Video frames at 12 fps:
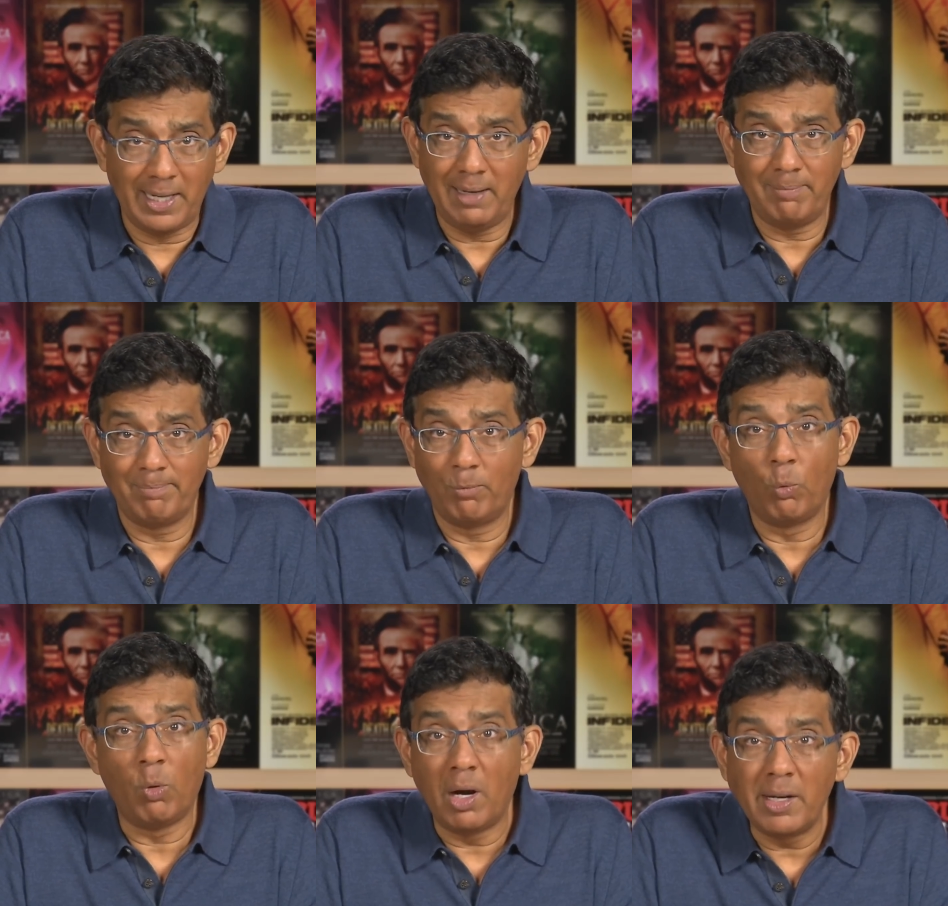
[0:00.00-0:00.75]
Speaker 1: They
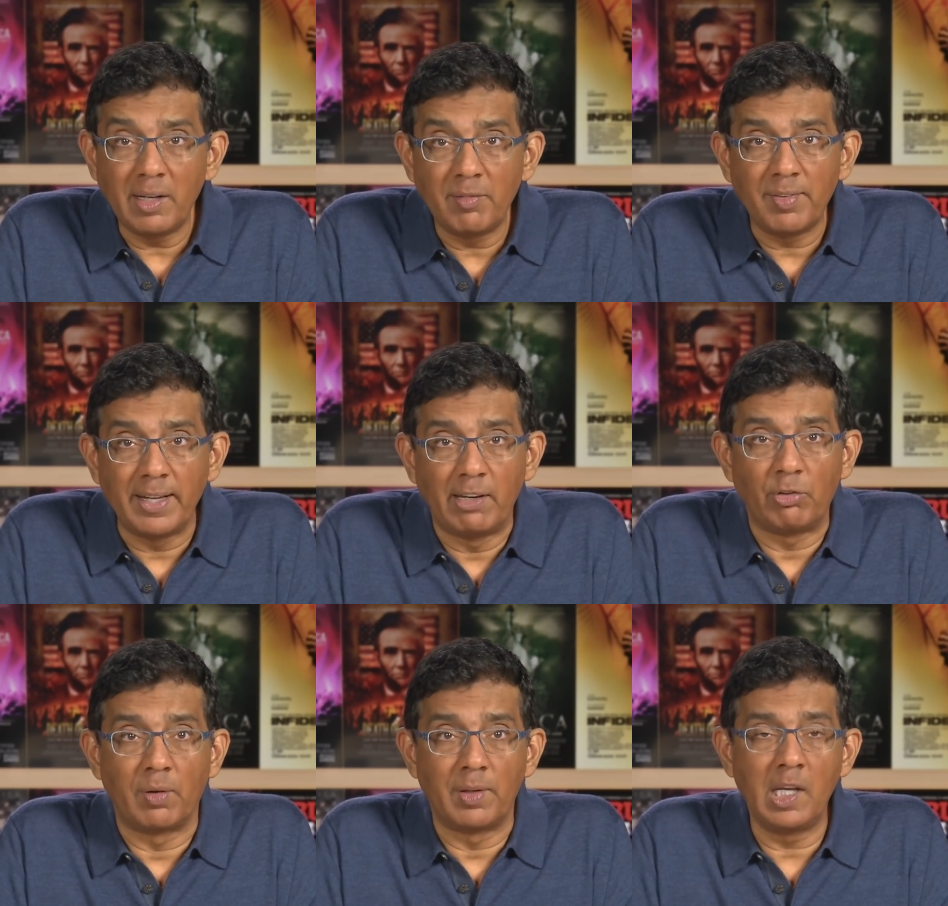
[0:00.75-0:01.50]
want
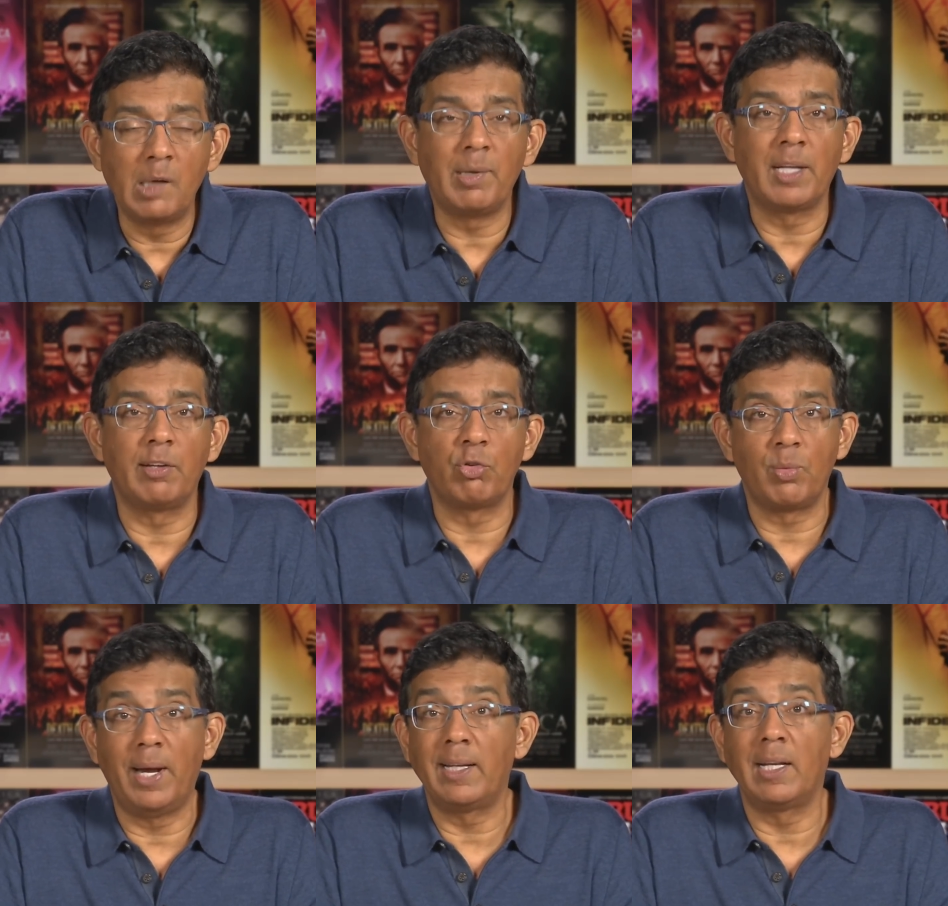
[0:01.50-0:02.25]
inflation. Think about
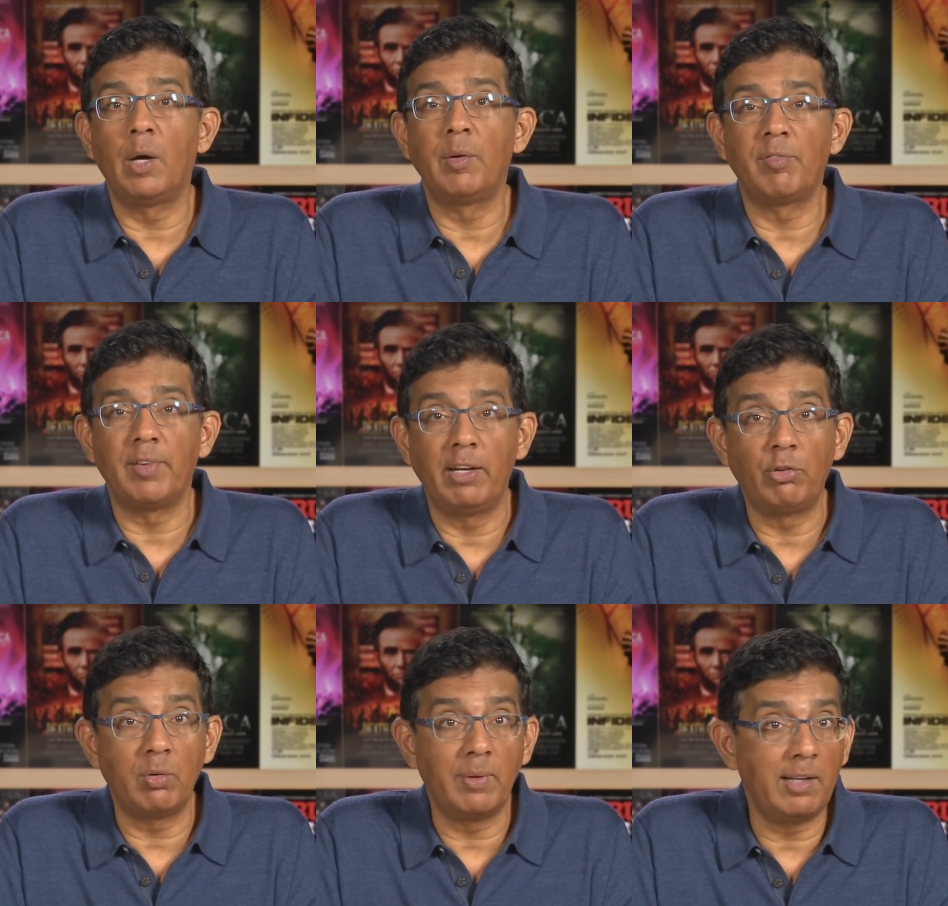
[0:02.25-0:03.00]
this. Right now,
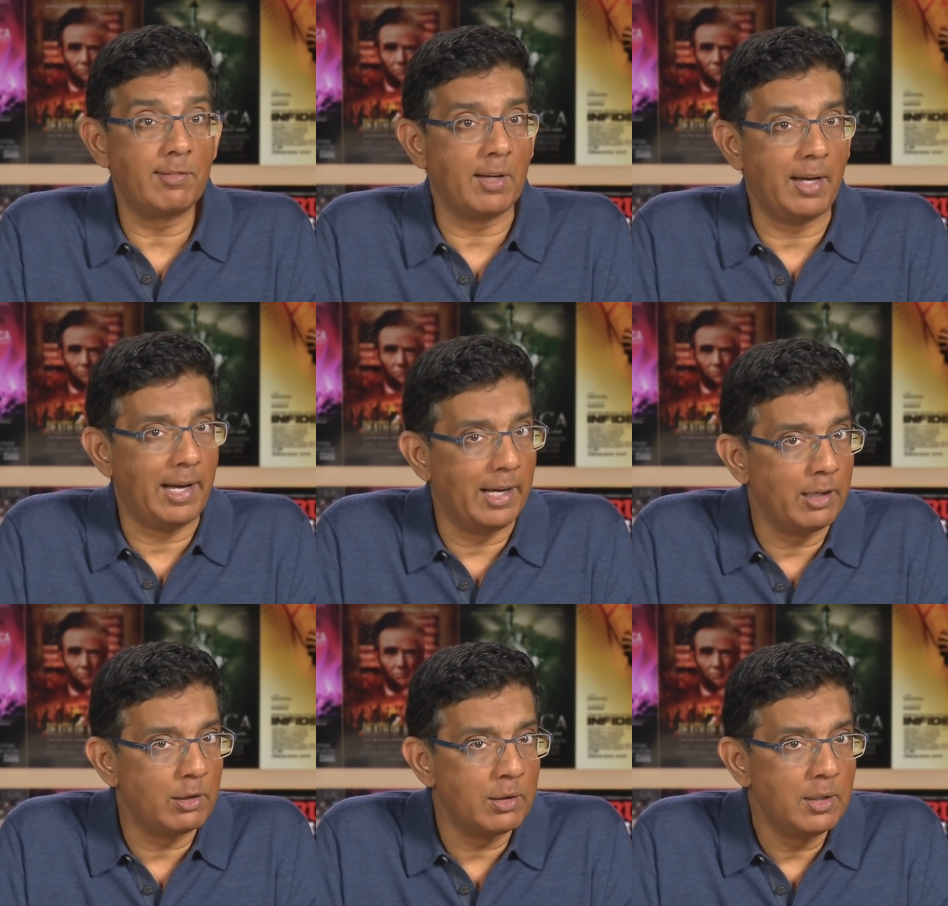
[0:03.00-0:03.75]
inflation rates are
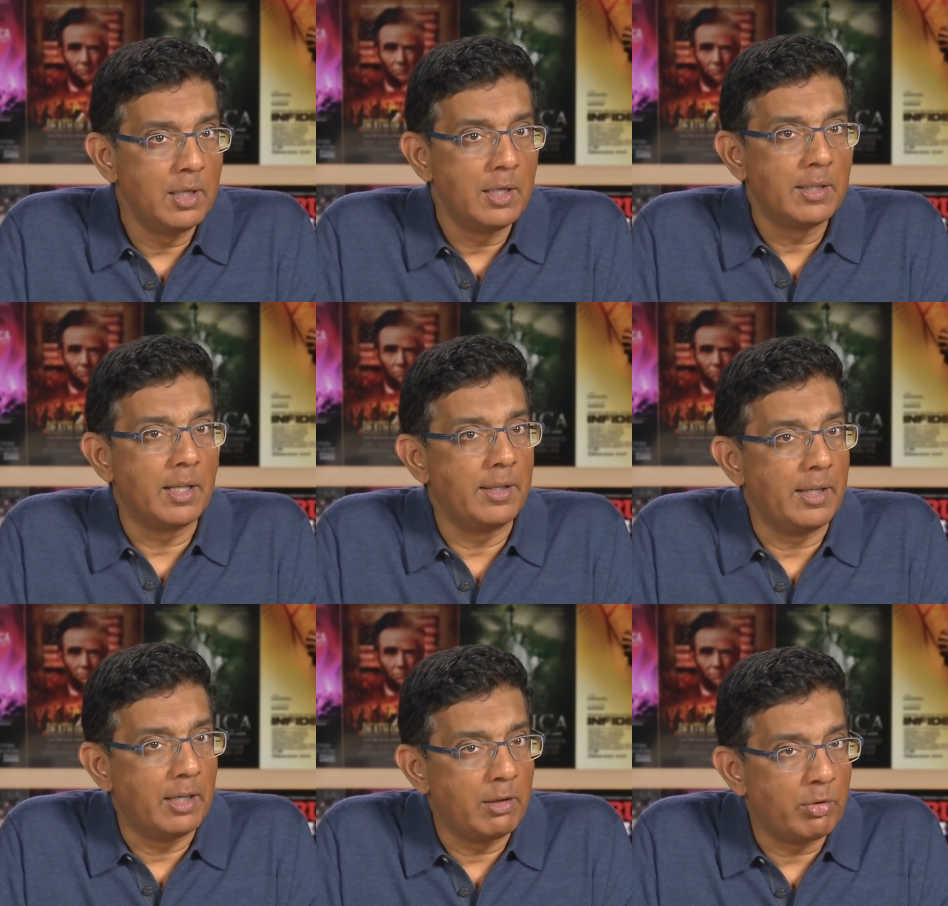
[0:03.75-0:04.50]
higher
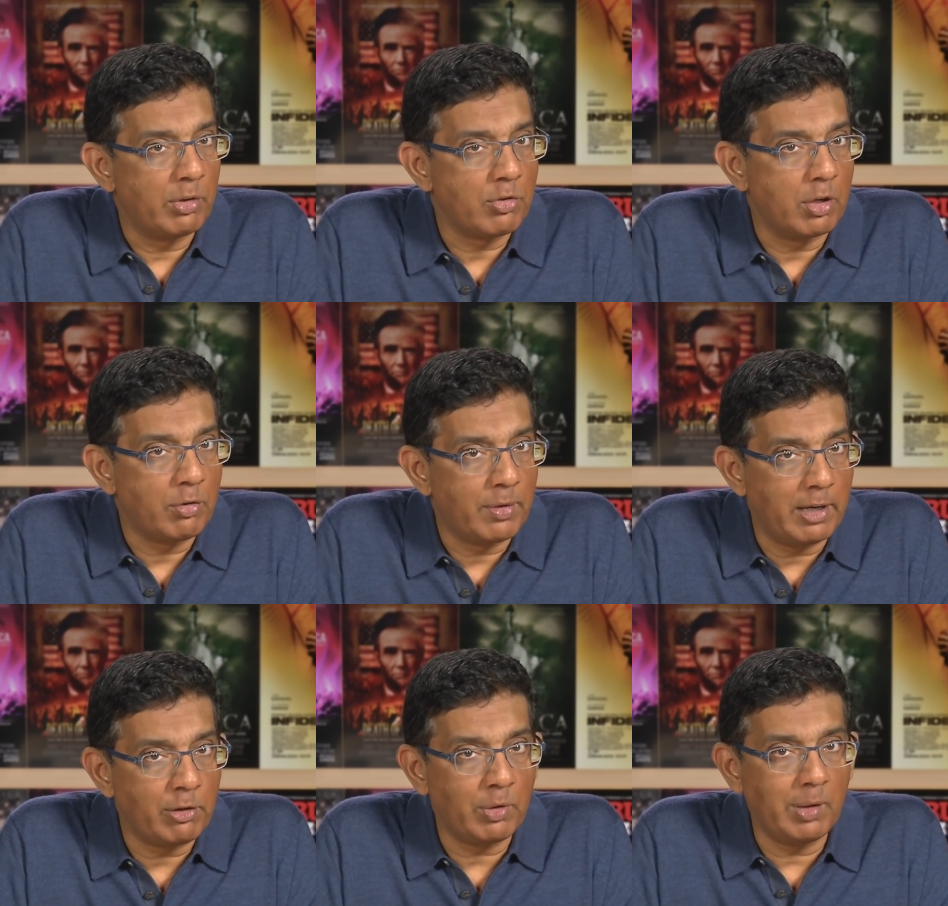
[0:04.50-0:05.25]
than the interest on
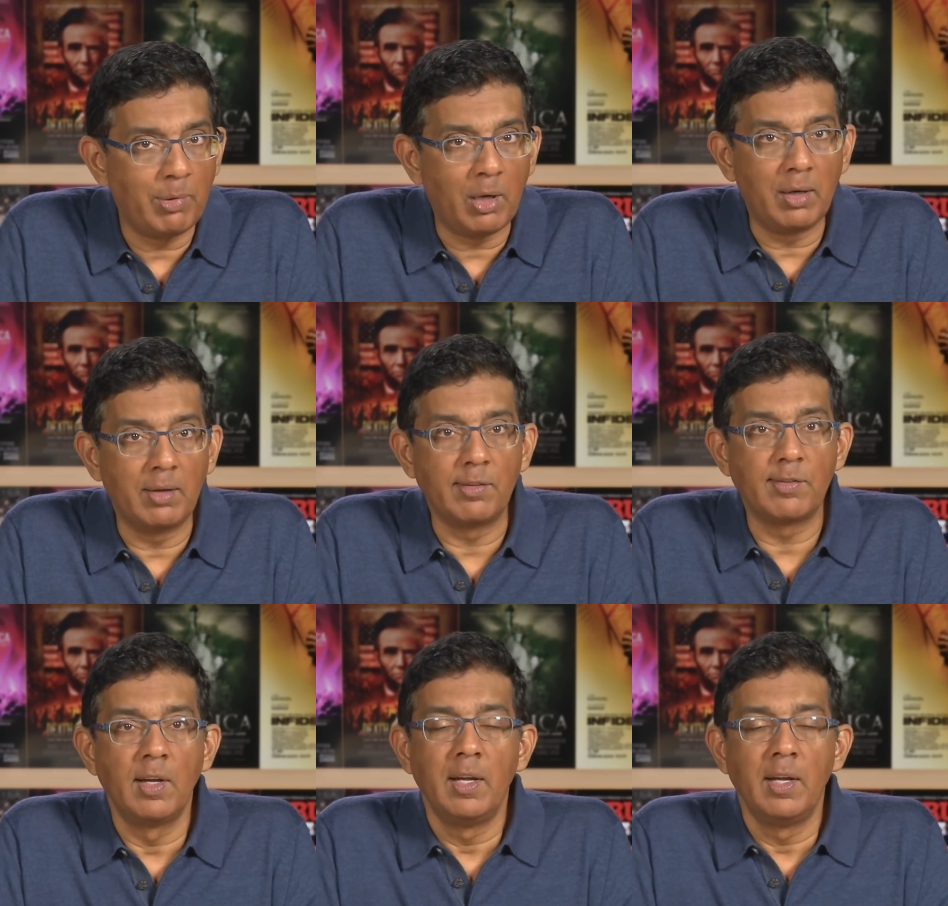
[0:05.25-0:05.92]
treasury bonds.